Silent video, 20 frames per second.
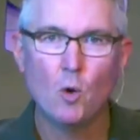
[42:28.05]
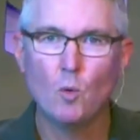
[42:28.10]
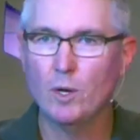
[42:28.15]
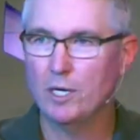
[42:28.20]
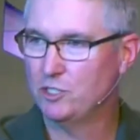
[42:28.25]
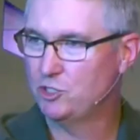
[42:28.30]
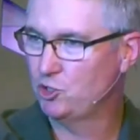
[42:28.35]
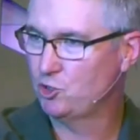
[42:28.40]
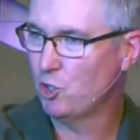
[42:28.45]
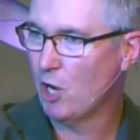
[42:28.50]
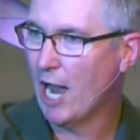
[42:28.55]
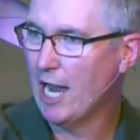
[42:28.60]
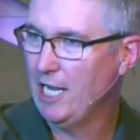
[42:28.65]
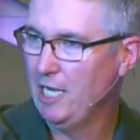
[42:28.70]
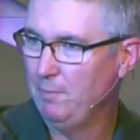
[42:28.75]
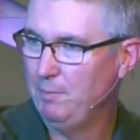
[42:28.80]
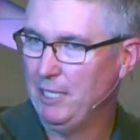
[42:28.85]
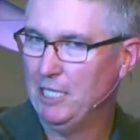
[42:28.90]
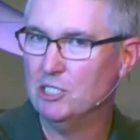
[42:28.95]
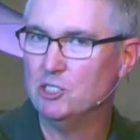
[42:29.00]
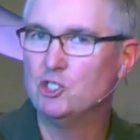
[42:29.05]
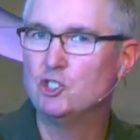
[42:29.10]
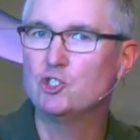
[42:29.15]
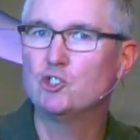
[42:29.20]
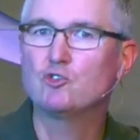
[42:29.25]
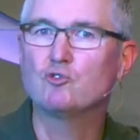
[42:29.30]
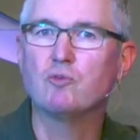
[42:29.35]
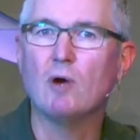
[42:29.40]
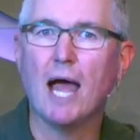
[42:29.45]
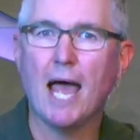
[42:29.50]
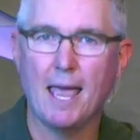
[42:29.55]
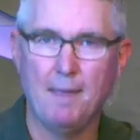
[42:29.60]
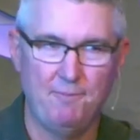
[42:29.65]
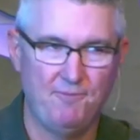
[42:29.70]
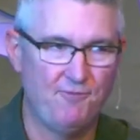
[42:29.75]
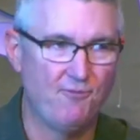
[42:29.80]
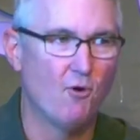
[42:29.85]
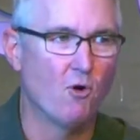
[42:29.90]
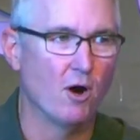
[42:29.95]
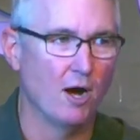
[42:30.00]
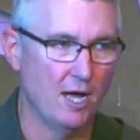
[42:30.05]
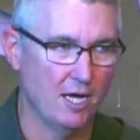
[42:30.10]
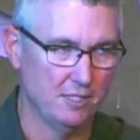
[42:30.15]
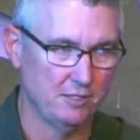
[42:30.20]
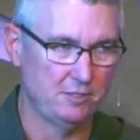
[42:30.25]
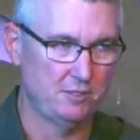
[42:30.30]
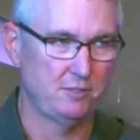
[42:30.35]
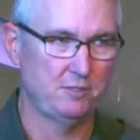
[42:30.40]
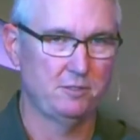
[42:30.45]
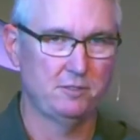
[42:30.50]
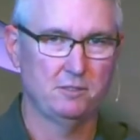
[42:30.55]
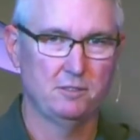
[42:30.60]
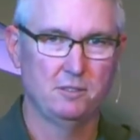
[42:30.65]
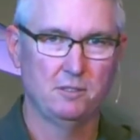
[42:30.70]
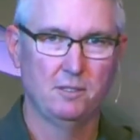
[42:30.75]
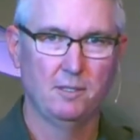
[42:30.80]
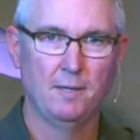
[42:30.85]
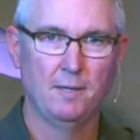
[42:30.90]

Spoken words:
what is trying to be described for us.